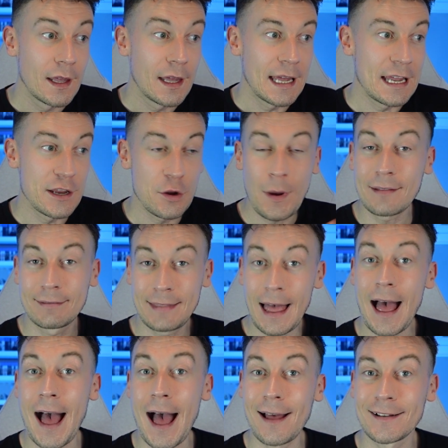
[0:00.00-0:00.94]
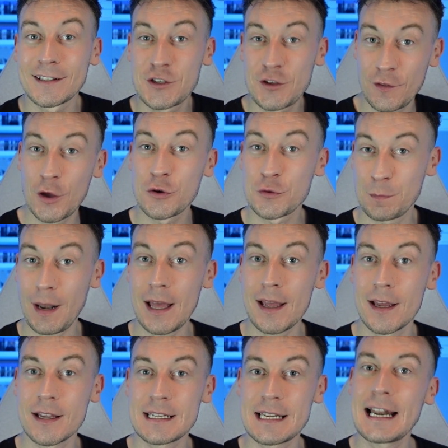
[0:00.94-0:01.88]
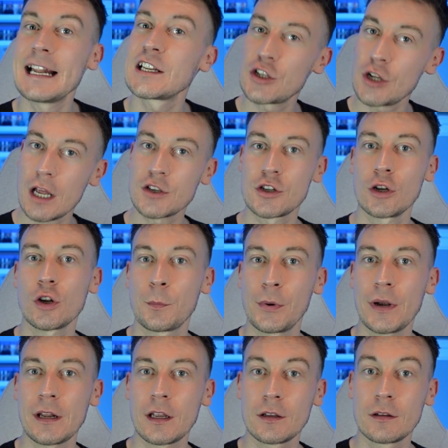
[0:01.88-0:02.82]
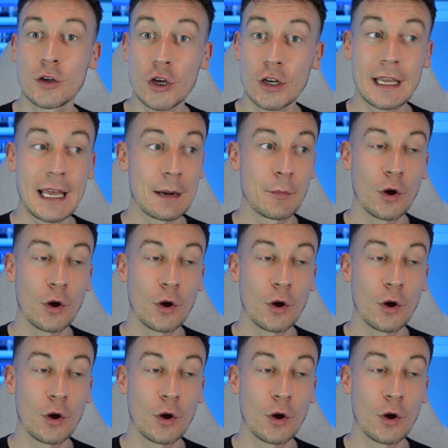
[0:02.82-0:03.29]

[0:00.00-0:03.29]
You add that to those players and it starts to look pretty good again.